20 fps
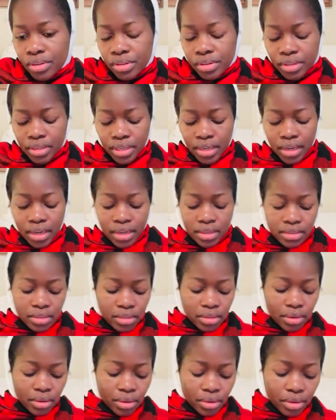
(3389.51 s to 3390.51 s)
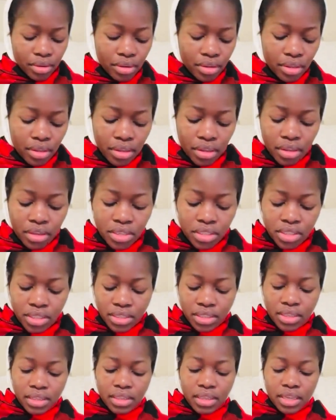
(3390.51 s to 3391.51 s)
Yeah, so she
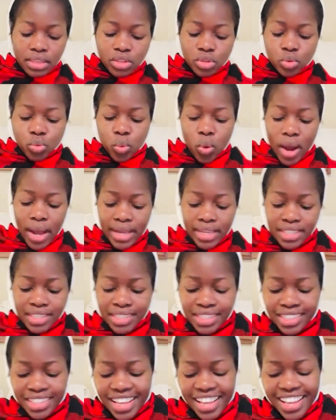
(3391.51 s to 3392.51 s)
did that twice.